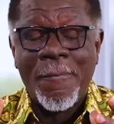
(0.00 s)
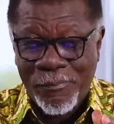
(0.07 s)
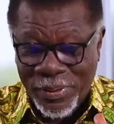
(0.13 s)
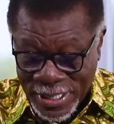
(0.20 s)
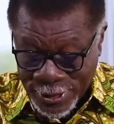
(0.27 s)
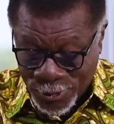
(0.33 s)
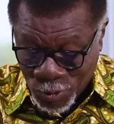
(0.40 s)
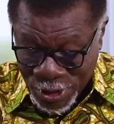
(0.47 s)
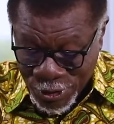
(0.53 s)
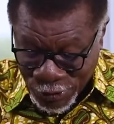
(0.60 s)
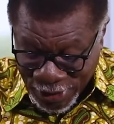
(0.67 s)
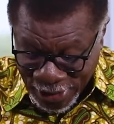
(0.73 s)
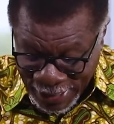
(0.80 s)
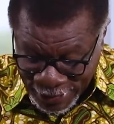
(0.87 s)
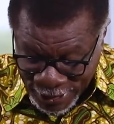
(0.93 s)
a place where you
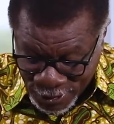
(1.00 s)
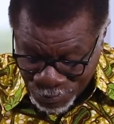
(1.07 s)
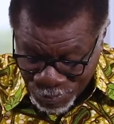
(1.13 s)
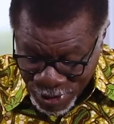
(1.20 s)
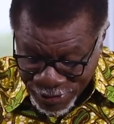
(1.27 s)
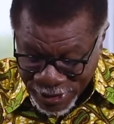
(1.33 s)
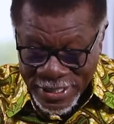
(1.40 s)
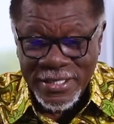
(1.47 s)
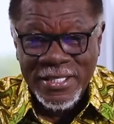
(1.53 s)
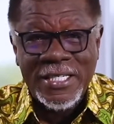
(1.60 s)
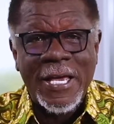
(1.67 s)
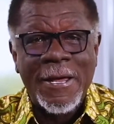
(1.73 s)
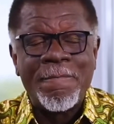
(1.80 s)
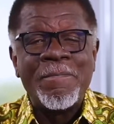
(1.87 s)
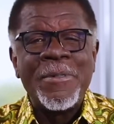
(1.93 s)
can experience
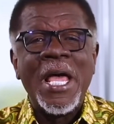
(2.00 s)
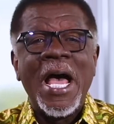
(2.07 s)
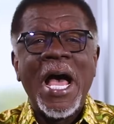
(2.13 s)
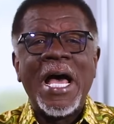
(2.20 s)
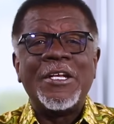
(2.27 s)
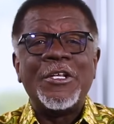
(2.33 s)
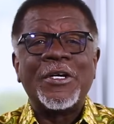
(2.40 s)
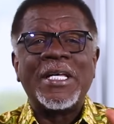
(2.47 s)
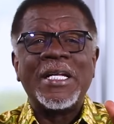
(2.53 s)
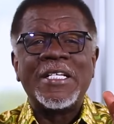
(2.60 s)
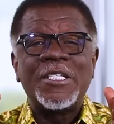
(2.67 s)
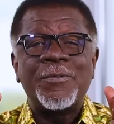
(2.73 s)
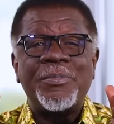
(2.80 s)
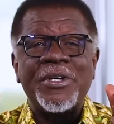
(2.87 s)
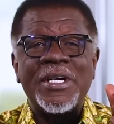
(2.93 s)
him, and you can
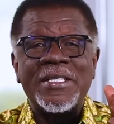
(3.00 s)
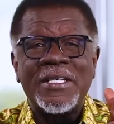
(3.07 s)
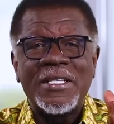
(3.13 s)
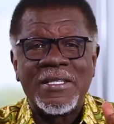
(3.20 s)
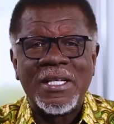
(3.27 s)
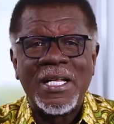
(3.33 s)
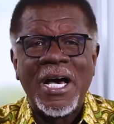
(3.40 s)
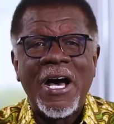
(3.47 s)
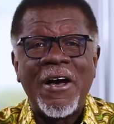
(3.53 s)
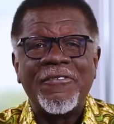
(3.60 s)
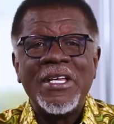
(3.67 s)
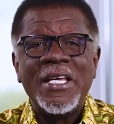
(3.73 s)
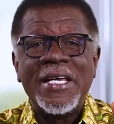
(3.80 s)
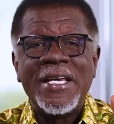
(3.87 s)
experience his love,